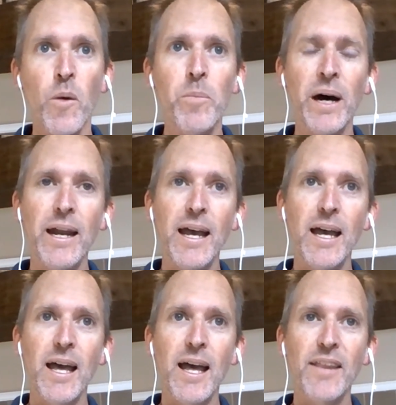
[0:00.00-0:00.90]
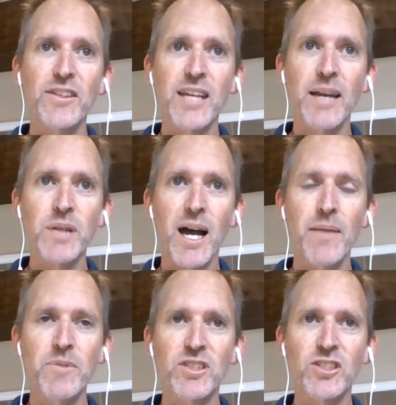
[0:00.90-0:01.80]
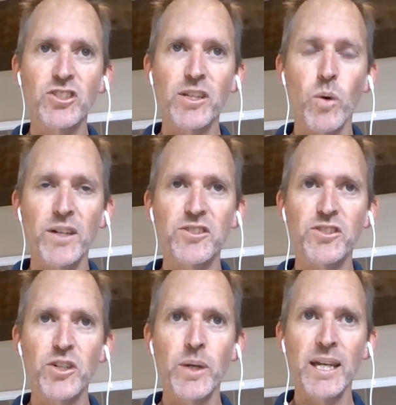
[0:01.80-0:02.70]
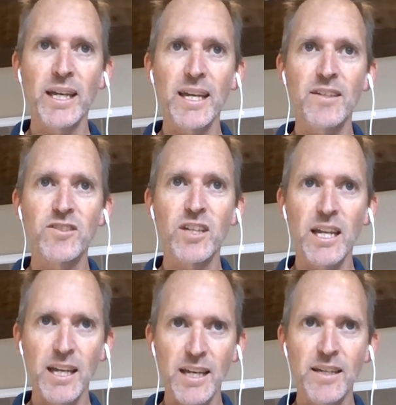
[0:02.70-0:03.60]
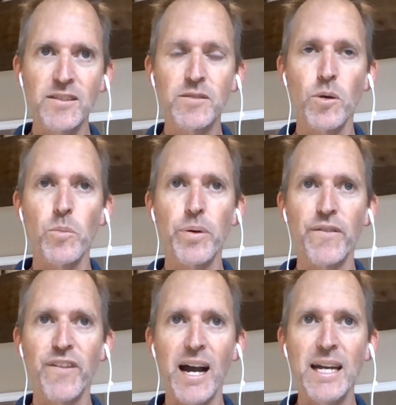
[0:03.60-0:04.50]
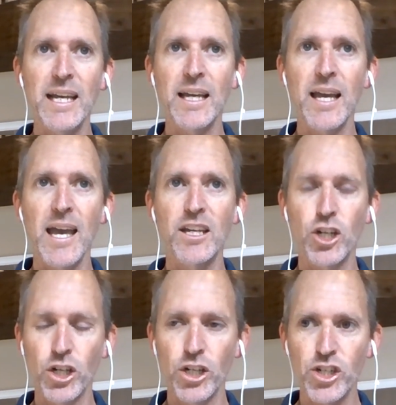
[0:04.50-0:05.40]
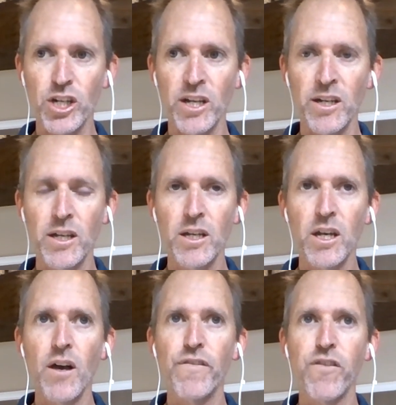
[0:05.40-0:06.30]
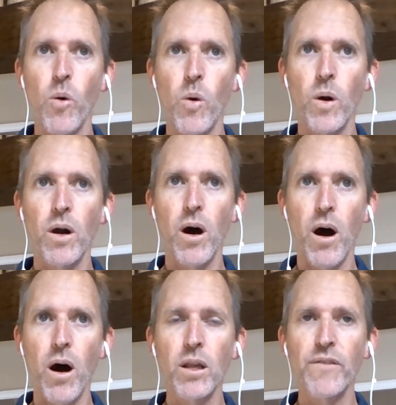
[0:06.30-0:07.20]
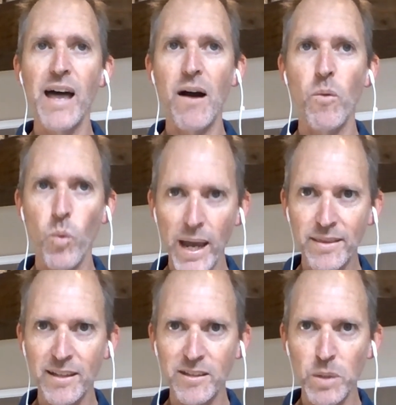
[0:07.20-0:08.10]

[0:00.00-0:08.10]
But at the same time, essentially what it's doing is it is providing a cushion for all of that weight that's